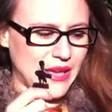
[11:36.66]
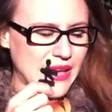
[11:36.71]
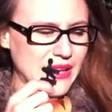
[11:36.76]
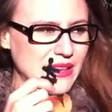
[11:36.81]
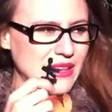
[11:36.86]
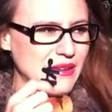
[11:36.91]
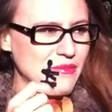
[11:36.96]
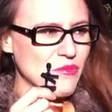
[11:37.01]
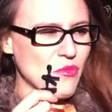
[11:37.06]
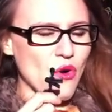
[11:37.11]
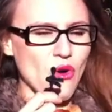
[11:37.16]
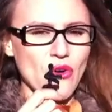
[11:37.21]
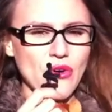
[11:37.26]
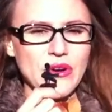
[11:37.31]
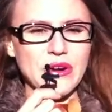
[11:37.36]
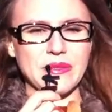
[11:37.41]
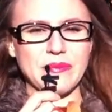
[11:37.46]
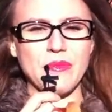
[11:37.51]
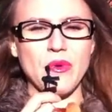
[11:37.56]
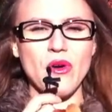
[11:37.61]
gaining
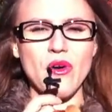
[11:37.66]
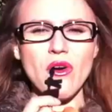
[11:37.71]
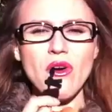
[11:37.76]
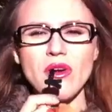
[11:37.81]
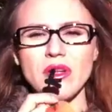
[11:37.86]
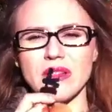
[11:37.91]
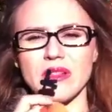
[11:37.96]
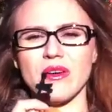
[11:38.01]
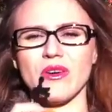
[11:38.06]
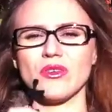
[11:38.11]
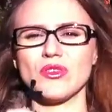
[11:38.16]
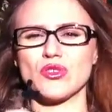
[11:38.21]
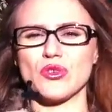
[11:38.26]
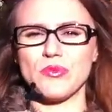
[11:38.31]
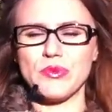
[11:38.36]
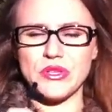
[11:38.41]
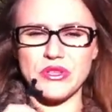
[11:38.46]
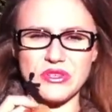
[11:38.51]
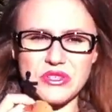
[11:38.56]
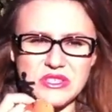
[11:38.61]
more and more, you know.
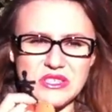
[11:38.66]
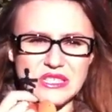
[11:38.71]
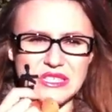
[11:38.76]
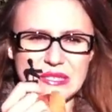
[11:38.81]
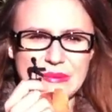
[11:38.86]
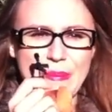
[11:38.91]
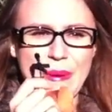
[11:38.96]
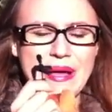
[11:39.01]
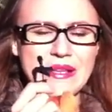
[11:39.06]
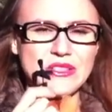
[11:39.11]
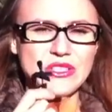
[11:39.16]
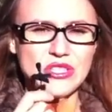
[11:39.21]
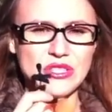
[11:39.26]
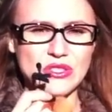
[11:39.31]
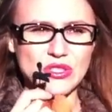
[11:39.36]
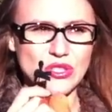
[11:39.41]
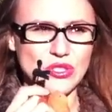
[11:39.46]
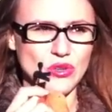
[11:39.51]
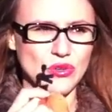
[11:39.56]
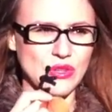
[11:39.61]
Jupiter is
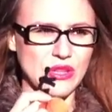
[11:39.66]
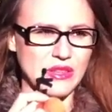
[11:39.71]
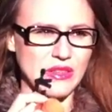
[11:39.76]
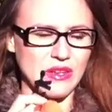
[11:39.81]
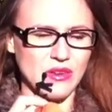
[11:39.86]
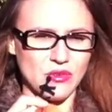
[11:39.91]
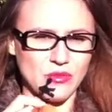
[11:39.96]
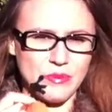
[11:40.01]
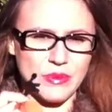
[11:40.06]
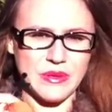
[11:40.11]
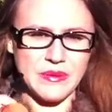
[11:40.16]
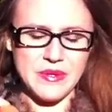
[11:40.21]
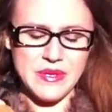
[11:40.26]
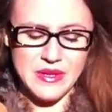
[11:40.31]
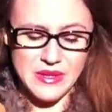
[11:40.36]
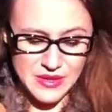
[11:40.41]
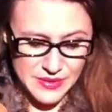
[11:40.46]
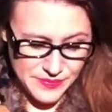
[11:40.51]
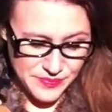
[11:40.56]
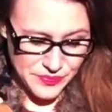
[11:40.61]
expansion, so that they would be
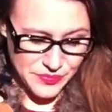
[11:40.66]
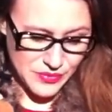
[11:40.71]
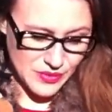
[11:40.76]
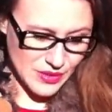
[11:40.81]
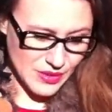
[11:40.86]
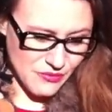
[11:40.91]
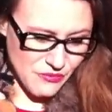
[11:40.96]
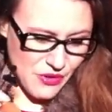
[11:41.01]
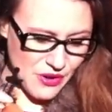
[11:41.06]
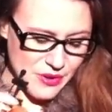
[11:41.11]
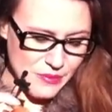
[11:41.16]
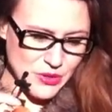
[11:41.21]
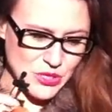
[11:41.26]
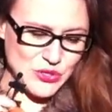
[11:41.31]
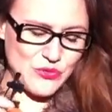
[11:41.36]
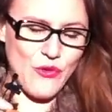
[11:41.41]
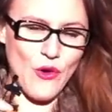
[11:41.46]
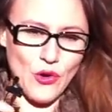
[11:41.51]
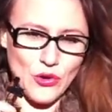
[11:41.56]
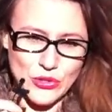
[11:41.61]
very
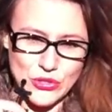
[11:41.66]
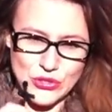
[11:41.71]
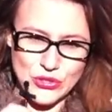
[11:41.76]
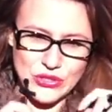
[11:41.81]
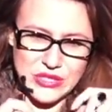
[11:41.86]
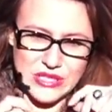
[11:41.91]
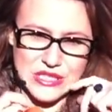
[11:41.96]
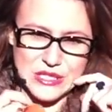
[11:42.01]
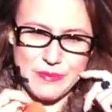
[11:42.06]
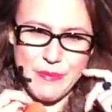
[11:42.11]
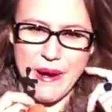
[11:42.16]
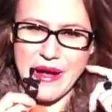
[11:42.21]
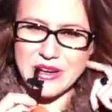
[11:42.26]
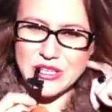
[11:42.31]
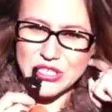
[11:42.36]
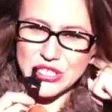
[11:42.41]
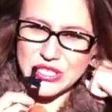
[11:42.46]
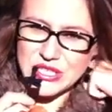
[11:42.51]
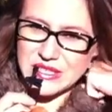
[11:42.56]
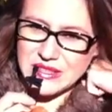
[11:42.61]
much focused on
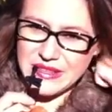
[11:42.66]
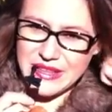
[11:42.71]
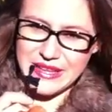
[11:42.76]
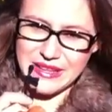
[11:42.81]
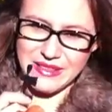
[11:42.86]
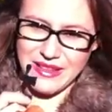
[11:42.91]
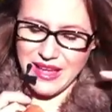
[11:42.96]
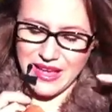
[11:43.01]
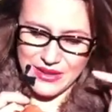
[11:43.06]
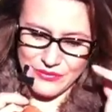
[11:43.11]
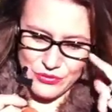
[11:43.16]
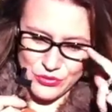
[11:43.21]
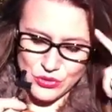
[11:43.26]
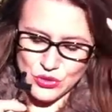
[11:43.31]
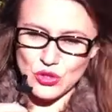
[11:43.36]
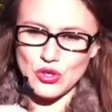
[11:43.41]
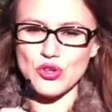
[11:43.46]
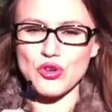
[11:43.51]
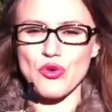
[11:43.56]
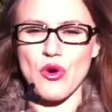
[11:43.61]
expansion in their life,
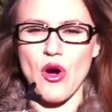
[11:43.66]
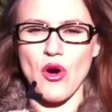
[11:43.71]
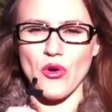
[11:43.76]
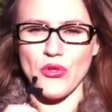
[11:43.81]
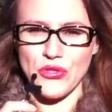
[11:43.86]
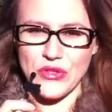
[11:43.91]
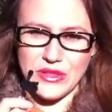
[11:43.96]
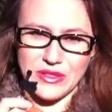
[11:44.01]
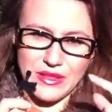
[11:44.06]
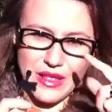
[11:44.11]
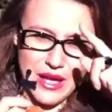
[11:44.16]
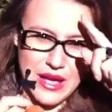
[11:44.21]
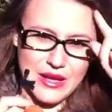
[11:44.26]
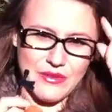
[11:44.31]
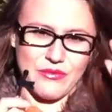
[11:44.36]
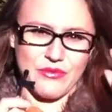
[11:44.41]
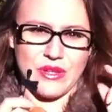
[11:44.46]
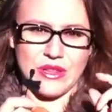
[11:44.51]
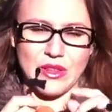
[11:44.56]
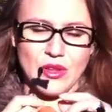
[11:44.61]
on growth in
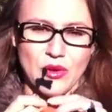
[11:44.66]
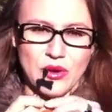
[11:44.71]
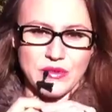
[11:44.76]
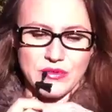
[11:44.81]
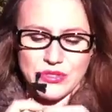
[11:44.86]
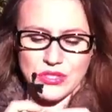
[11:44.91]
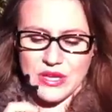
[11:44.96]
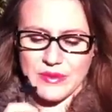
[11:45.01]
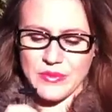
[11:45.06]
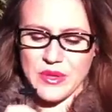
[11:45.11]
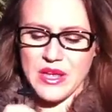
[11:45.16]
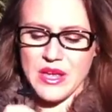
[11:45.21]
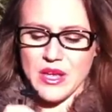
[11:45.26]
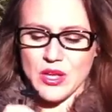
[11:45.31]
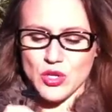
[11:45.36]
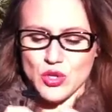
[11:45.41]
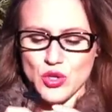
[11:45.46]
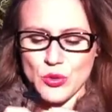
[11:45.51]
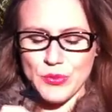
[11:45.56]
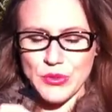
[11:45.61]
life. A lot of time
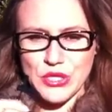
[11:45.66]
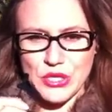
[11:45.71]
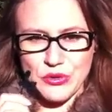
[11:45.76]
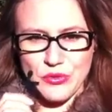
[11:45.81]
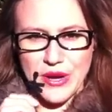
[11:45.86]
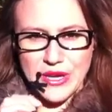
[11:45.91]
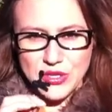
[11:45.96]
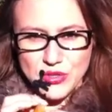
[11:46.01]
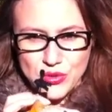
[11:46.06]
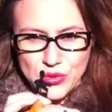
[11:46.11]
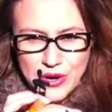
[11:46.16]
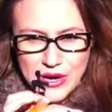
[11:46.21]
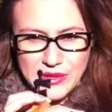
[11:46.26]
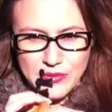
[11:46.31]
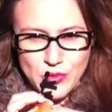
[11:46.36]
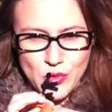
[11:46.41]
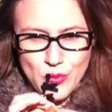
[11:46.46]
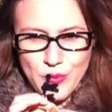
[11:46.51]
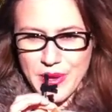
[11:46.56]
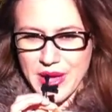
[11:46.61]
Jupiter
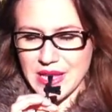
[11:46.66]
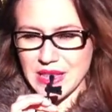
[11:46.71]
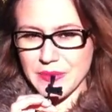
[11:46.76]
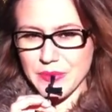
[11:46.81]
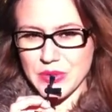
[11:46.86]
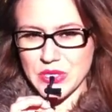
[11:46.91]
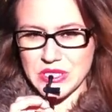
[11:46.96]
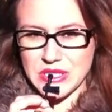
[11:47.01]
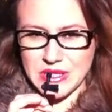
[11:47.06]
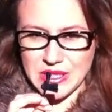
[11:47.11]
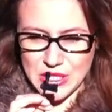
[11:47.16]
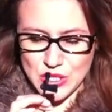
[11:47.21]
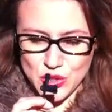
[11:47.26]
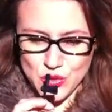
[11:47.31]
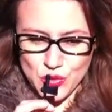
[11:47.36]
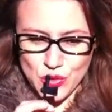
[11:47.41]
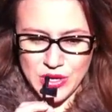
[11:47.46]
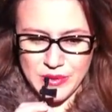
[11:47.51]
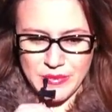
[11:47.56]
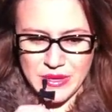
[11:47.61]
retrograde will make the person
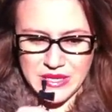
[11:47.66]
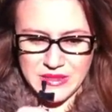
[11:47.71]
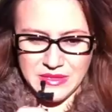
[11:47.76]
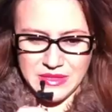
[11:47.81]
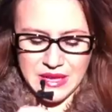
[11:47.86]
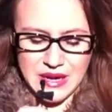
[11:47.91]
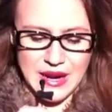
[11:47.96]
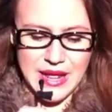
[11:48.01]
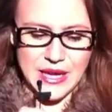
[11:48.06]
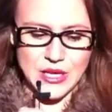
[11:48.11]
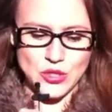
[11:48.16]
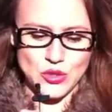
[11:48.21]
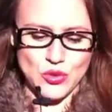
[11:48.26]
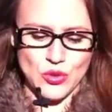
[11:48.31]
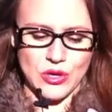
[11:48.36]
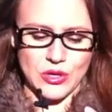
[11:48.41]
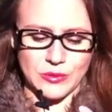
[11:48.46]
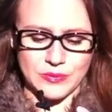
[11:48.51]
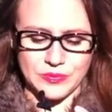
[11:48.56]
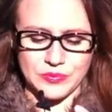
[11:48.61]
extremely
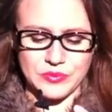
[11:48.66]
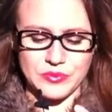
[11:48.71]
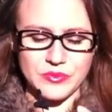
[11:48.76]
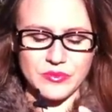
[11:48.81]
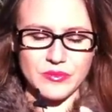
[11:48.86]
intellectual,